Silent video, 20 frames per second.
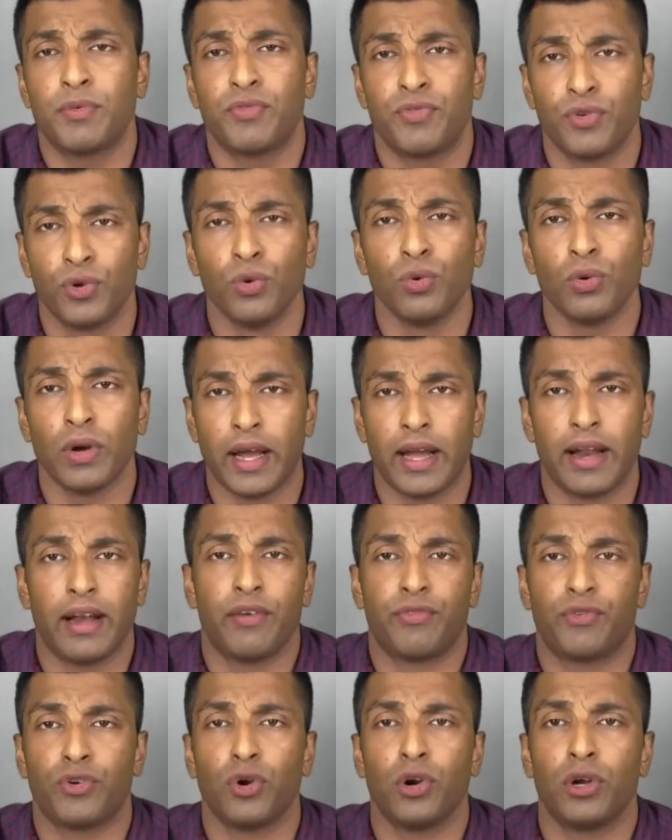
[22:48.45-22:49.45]
except
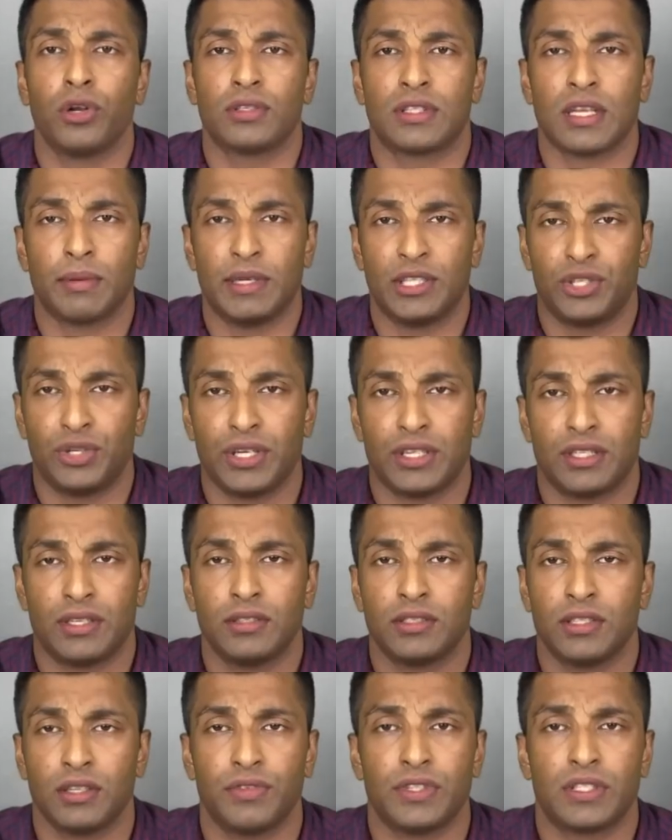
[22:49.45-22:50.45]
few, and I've told you
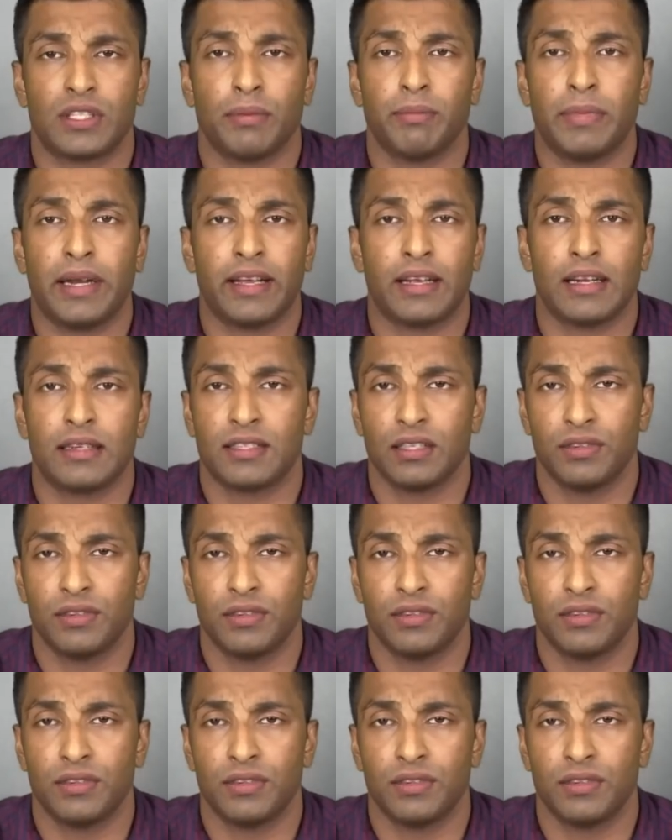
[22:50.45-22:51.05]
some educational service,